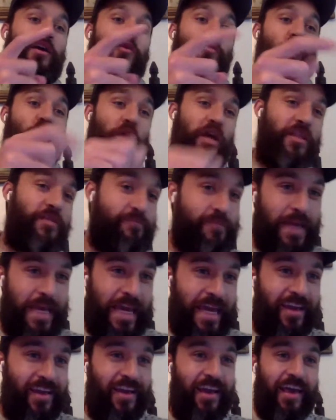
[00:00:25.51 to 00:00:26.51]
with
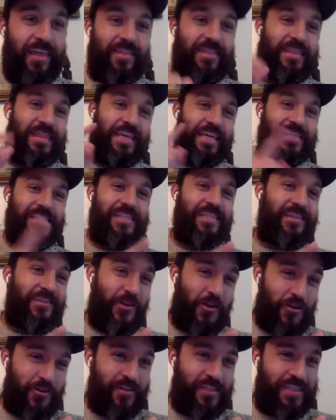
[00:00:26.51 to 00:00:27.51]
me this
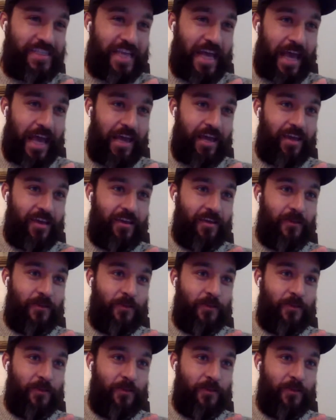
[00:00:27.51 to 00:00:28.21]
Thursday.